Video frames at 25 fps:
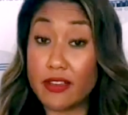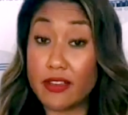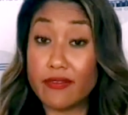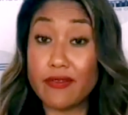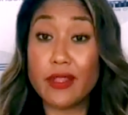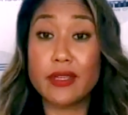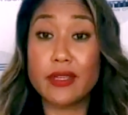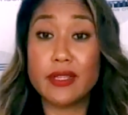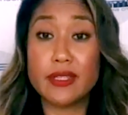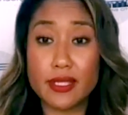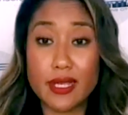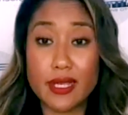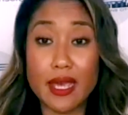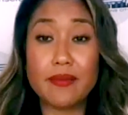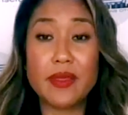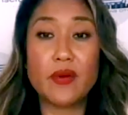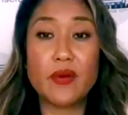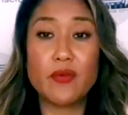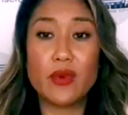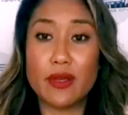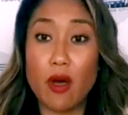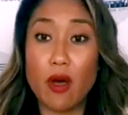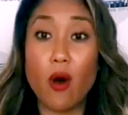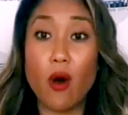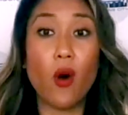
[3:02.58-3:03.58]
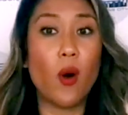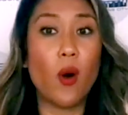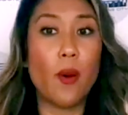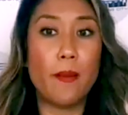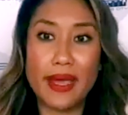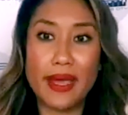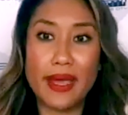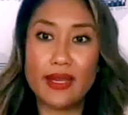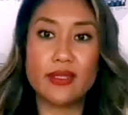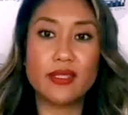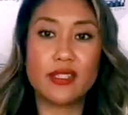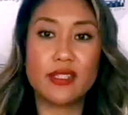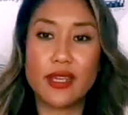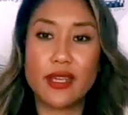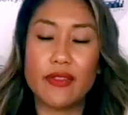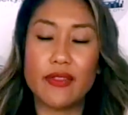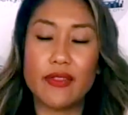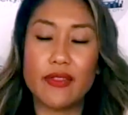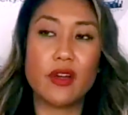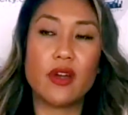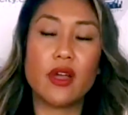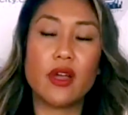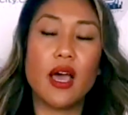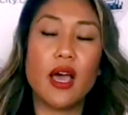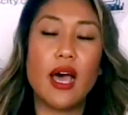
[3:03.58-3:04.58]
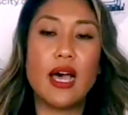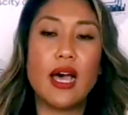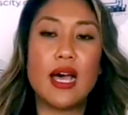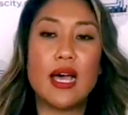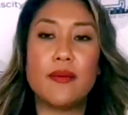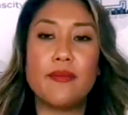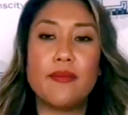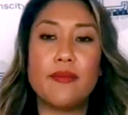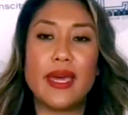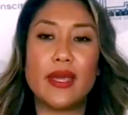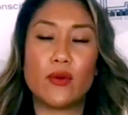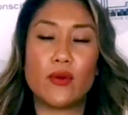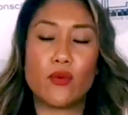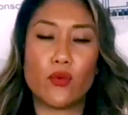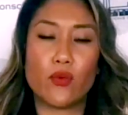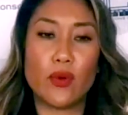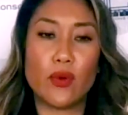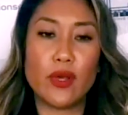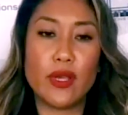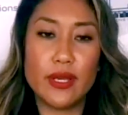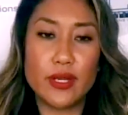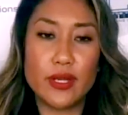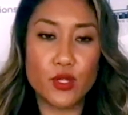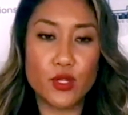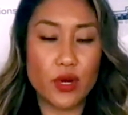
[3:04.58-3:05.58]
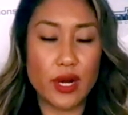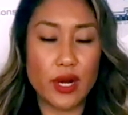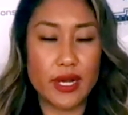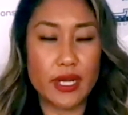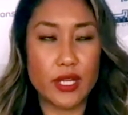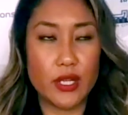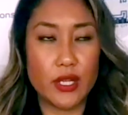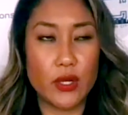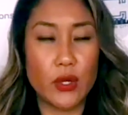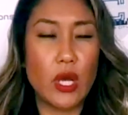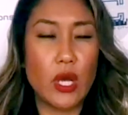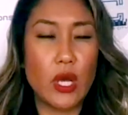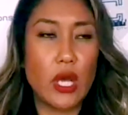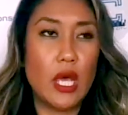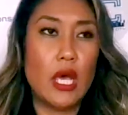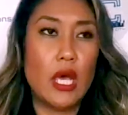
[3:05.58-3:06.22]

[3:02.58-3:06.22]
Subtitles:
definitely the time that we all band together and really try to